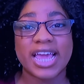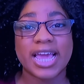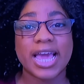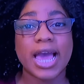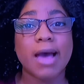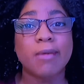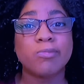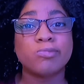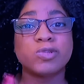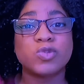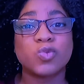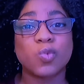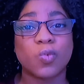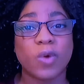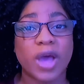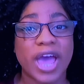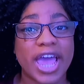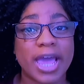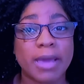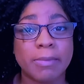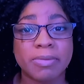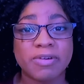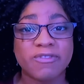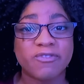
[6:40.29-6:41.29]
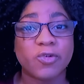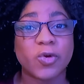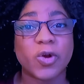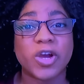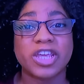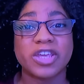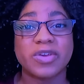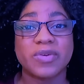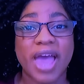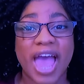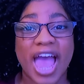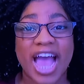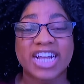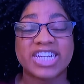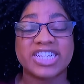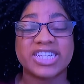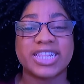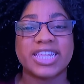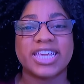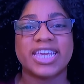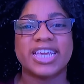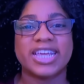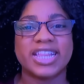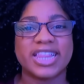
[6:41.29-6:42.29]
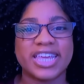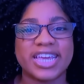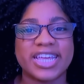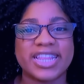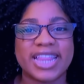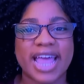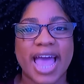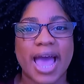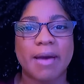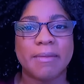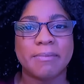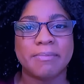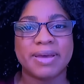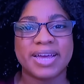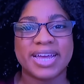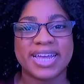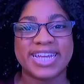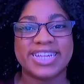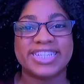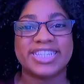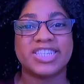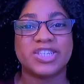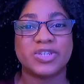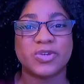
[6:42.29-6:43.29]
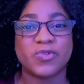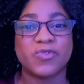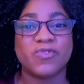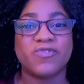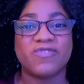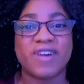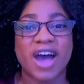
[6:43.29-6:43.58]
comes way before you actually click that button to